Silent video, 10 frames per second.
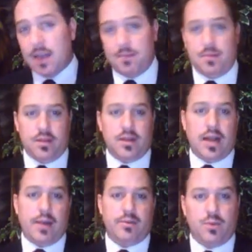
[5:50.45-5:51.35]

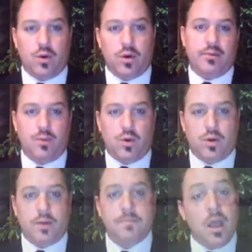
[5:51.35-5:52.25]
time that I was
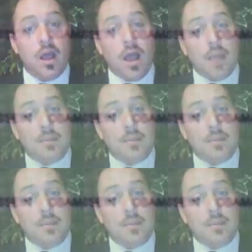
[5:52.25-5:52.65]
born? I